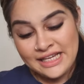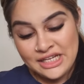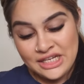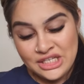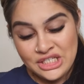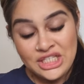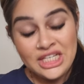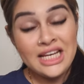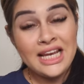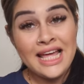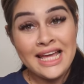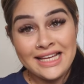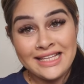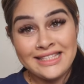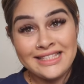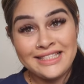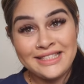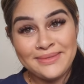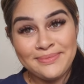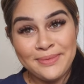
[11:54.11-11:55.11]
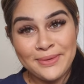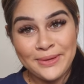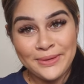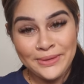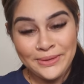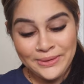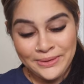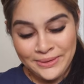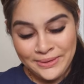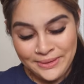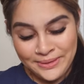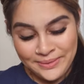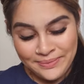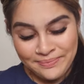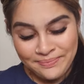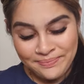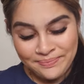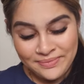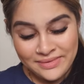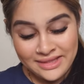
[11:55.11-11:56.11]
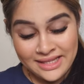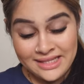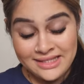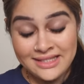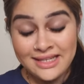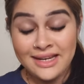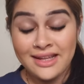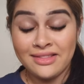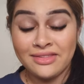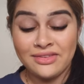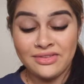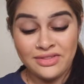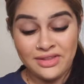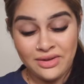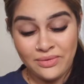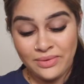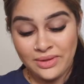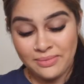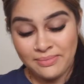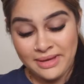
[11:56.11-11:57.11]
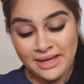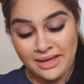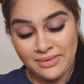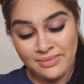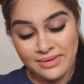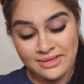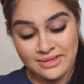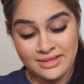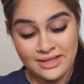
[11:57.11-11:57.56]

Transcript: she likes this bottle. That's another thing with babies,